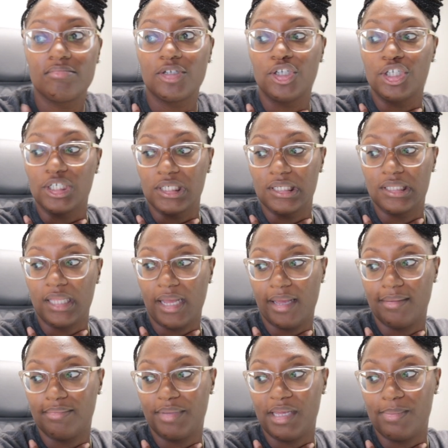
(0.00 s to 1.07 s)
good
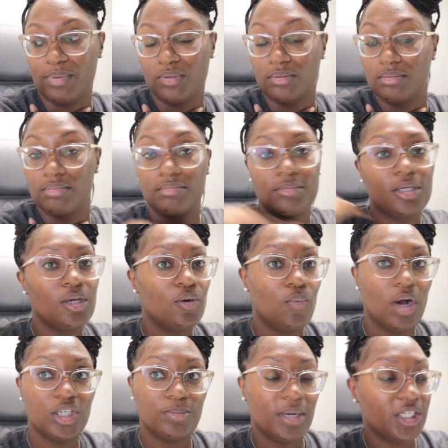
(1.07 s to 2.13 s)
that people
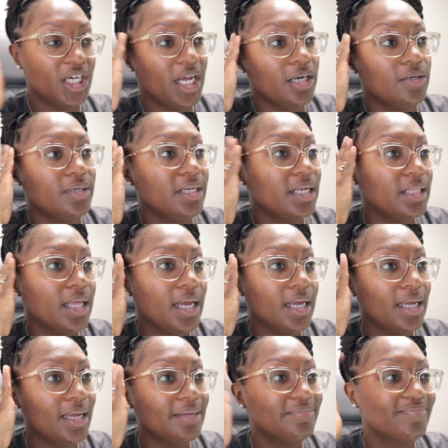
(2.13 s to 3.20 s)
watch my channel and they like,